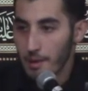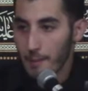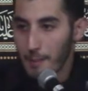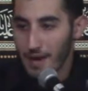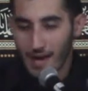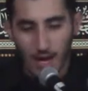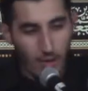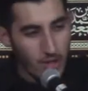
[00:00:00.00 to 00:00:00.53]

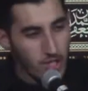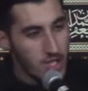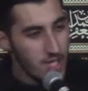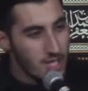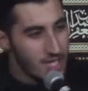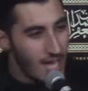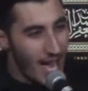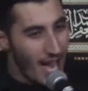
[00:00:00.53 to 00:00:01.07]
But a question
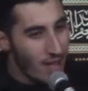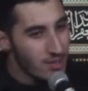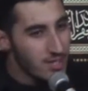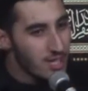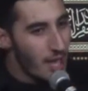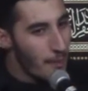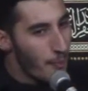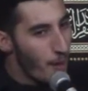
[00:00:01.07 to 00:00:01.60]
is, how did
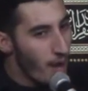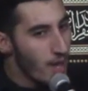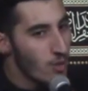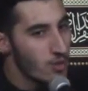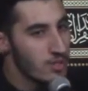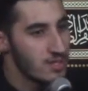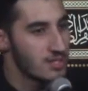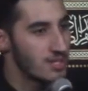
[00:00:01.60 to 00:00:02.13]
they buy
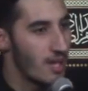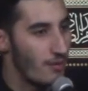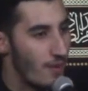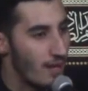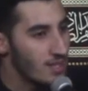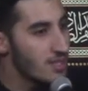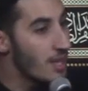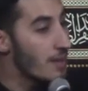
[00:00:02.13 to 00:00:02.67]
all this stuff?
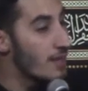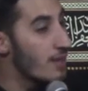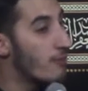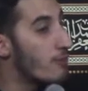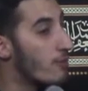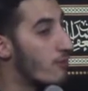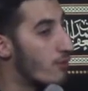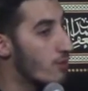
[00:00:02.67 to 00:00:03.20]
How did they live
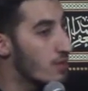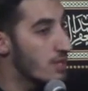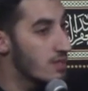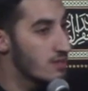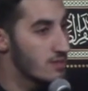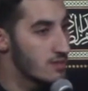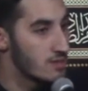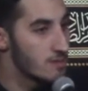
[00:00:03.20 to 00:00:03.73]
for four
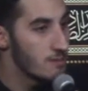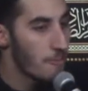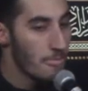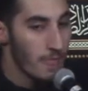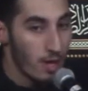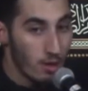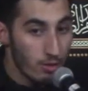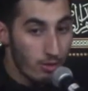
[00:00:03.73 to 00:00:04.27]
years?
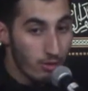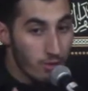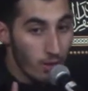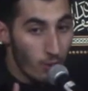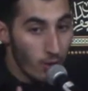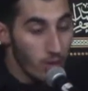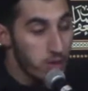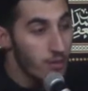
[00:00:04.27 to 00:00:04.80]
Through the
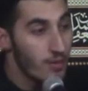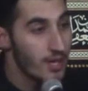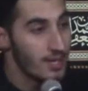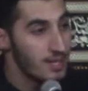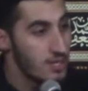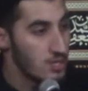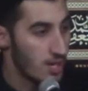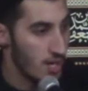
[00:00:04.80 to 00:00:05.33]
wealth of
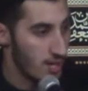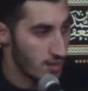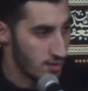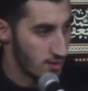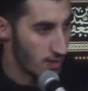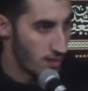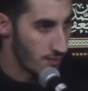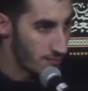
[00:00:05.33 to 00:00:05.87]
Khadija
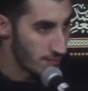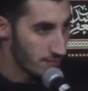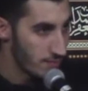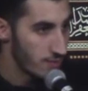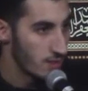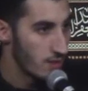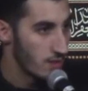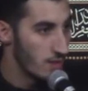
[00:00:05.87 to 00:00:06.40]
salam.
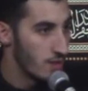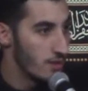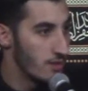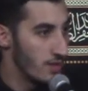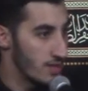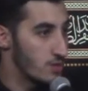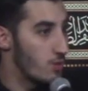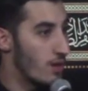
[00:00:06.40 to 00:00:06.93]

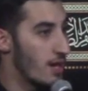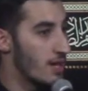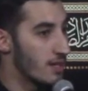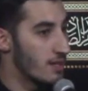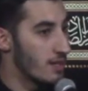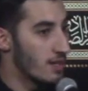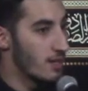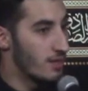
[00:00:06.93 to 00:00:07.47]
That's
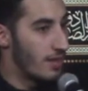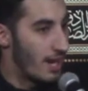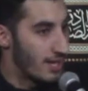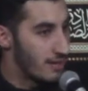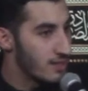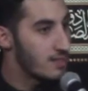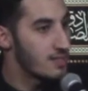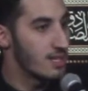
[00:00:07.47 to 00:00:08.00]
why the
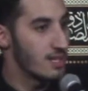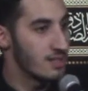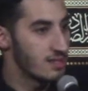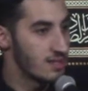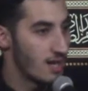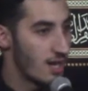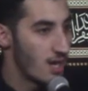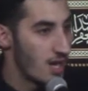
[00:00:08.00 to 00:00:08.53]
hadith says
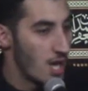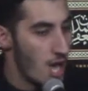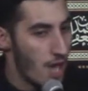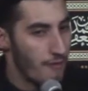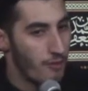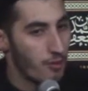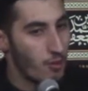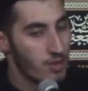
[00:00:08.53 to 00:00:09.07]
that
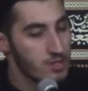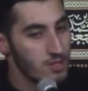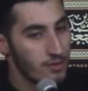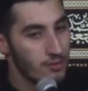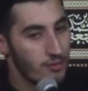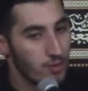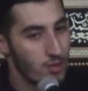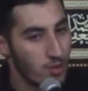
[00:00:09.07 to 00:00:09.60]
if it
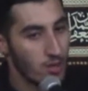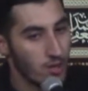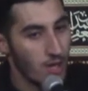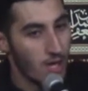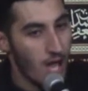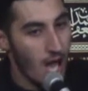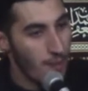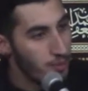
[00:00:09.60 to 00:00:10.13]
wasn't for
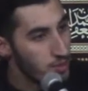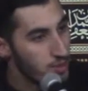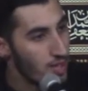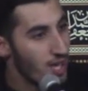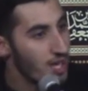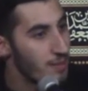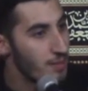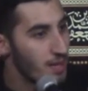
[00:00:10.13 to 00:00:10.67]
Abu
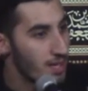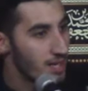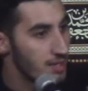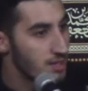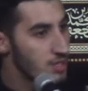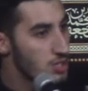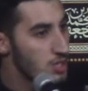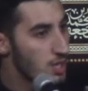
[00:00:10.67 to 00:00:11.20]
Talib and
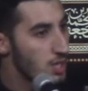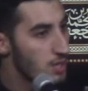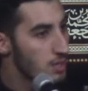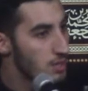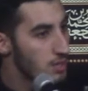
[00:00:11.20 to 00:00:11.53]
Khadijah